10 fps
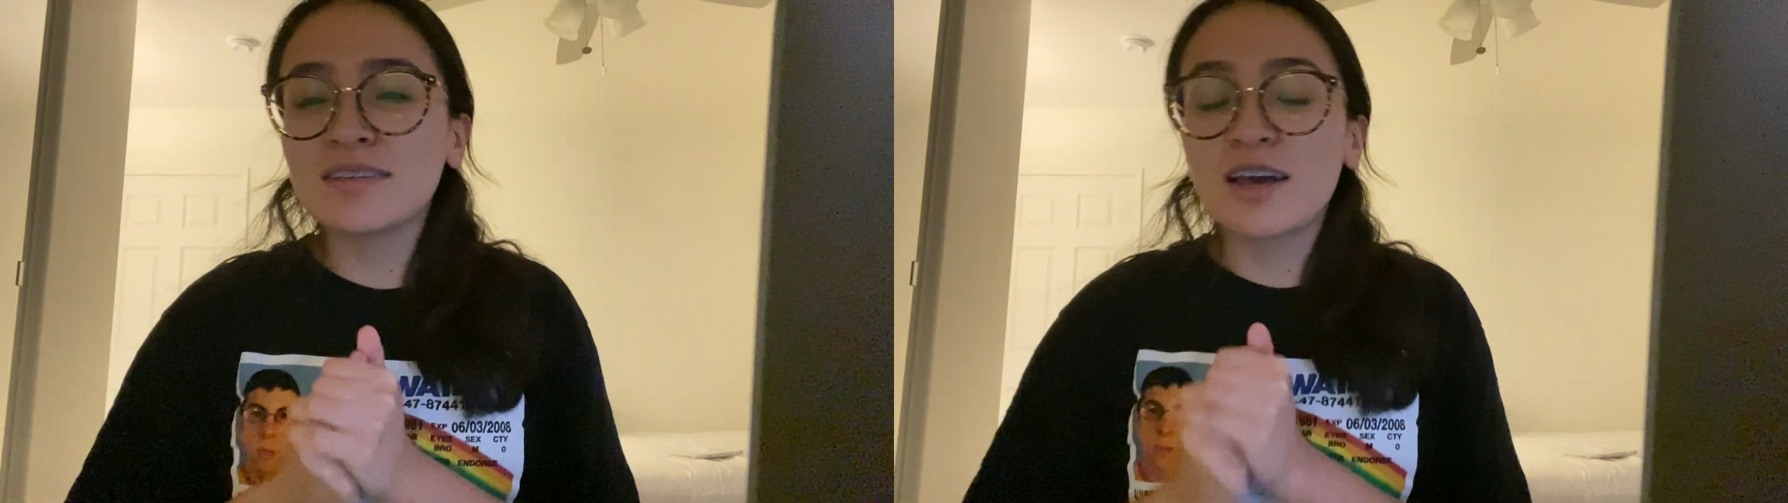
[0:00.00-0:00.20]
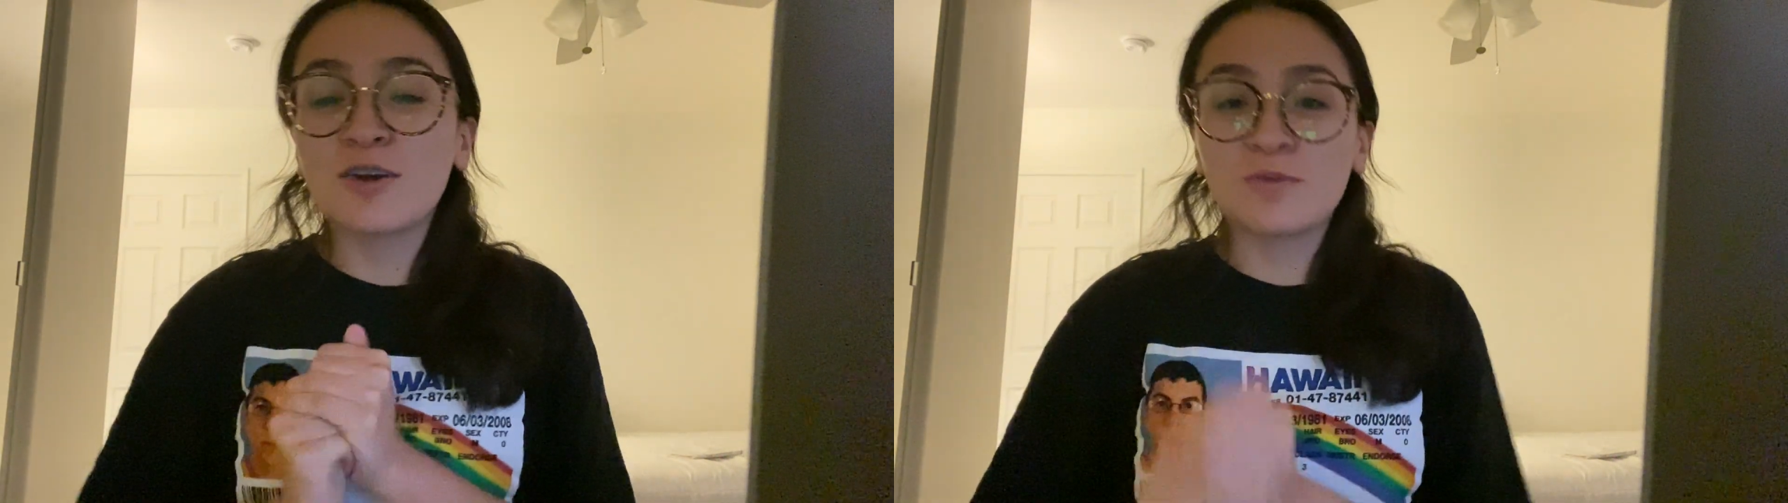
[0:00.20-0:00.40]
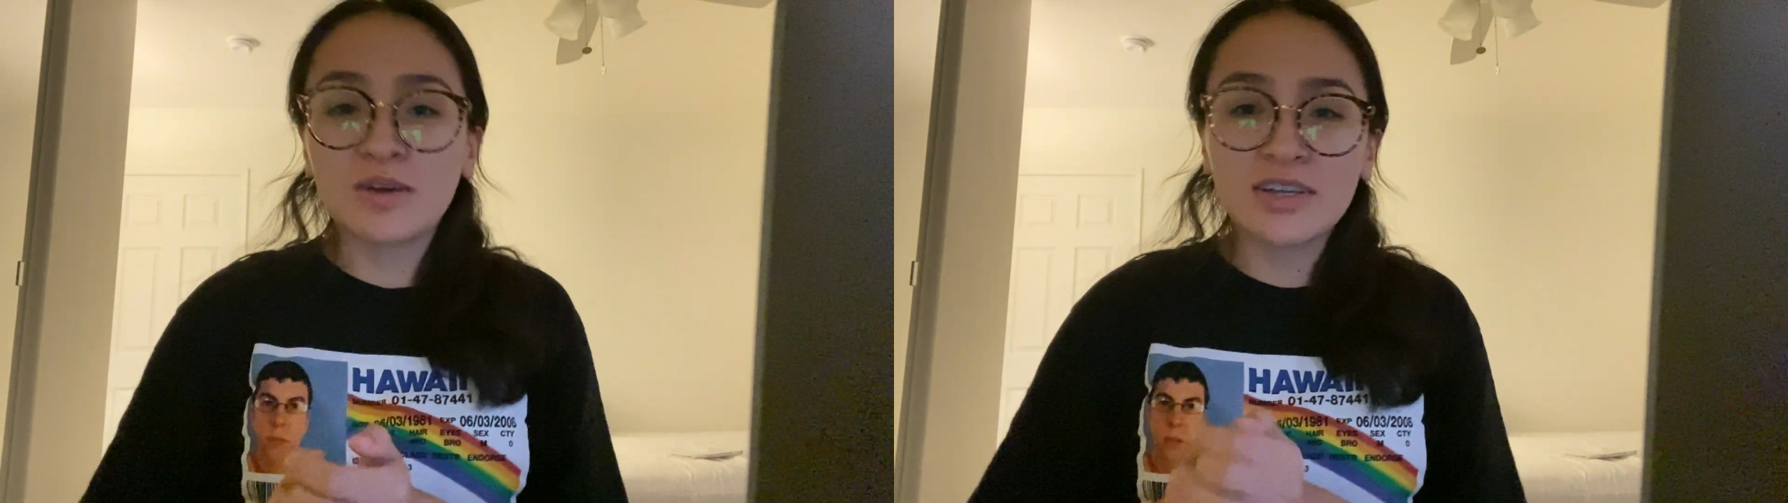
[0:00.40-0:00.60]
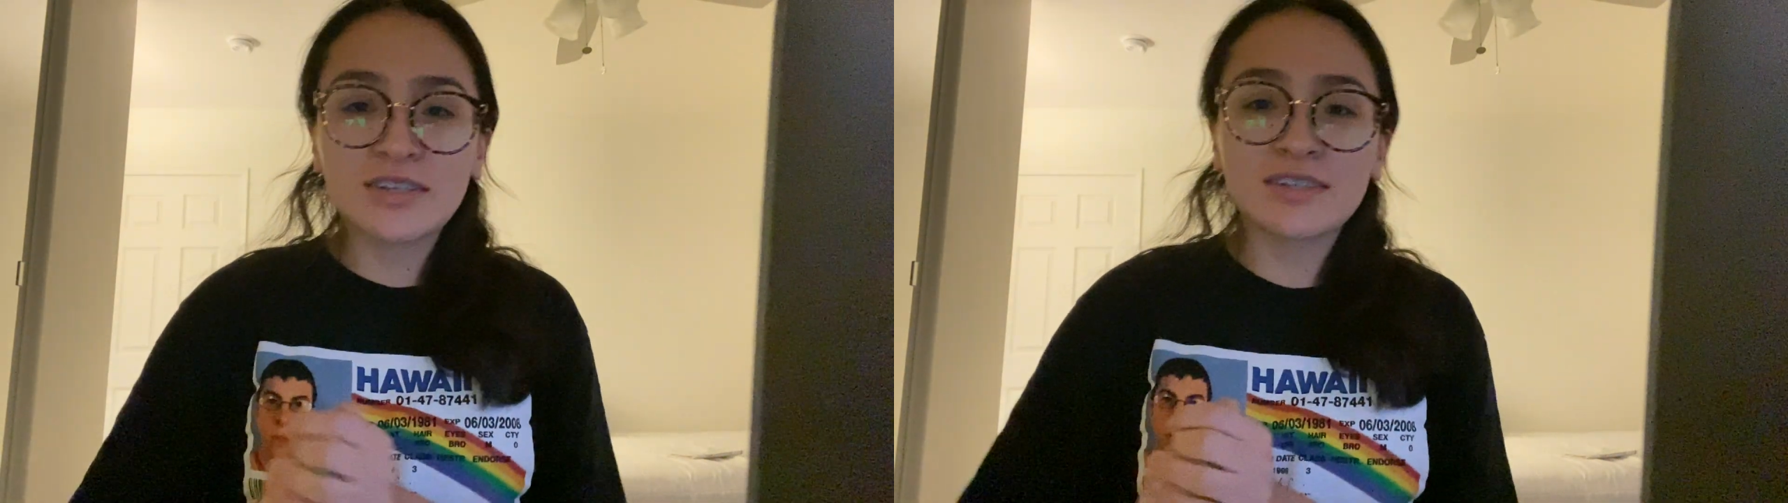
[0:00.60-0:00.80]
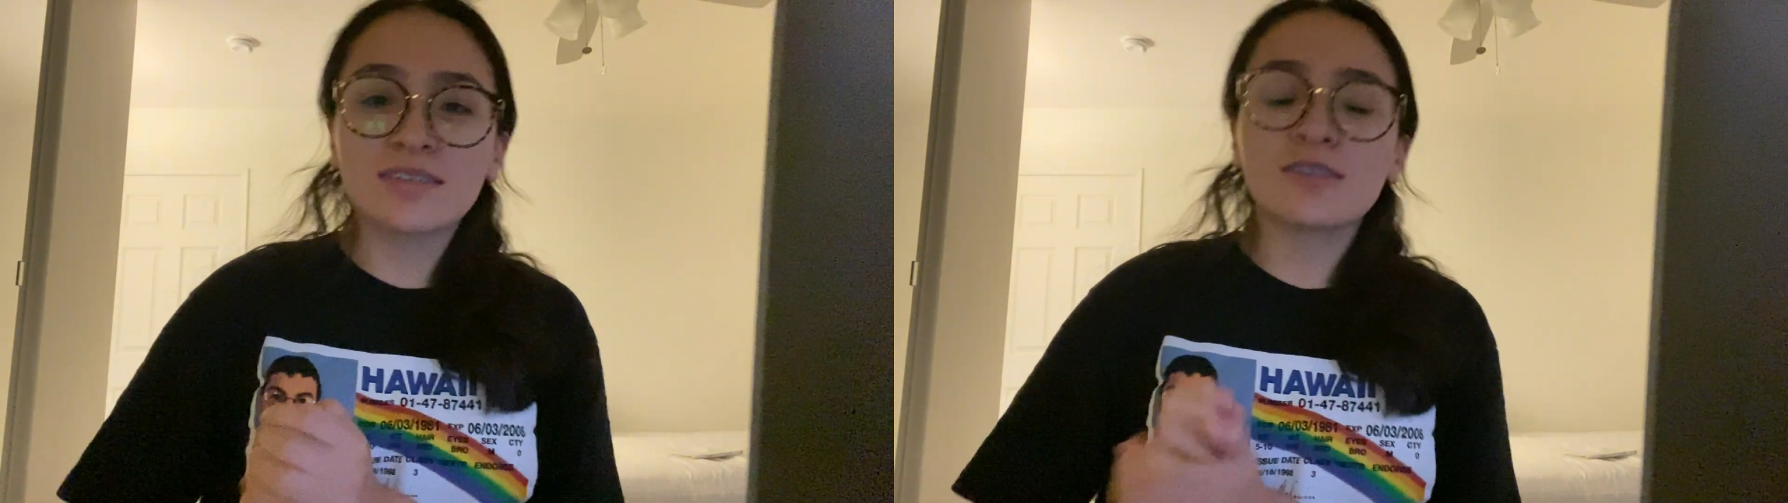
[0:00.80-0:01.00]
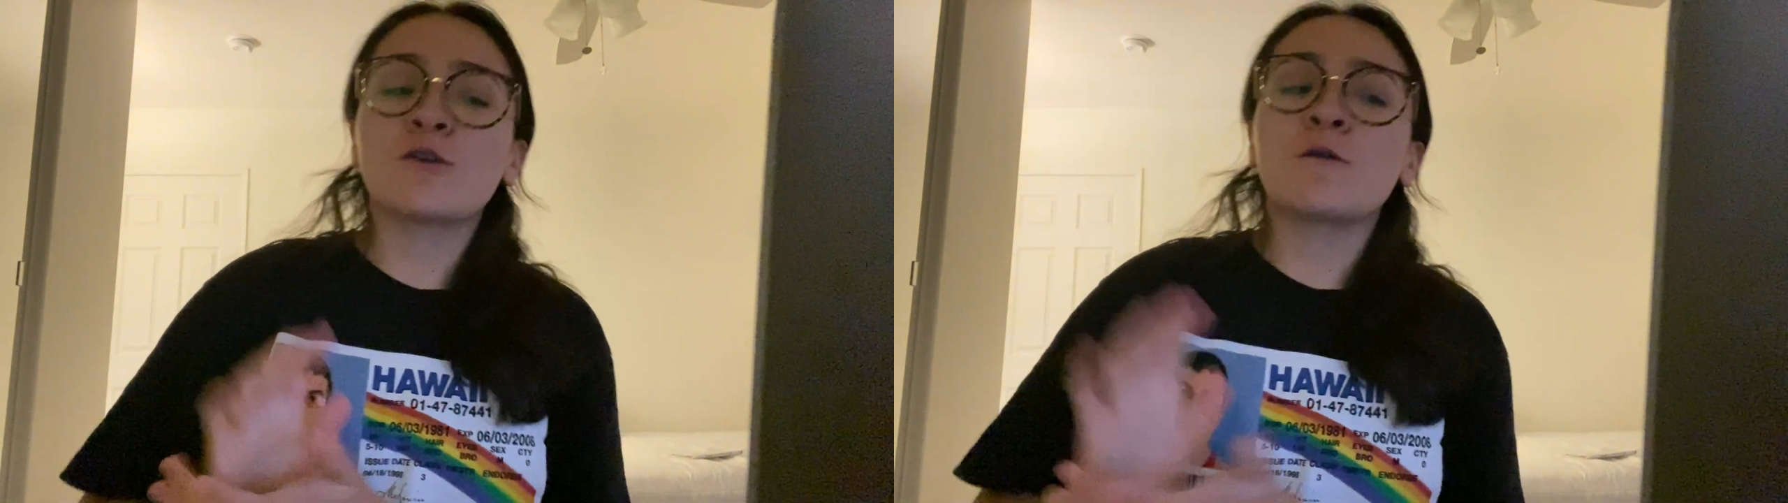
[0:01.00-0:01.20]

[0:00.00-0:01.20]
how it was.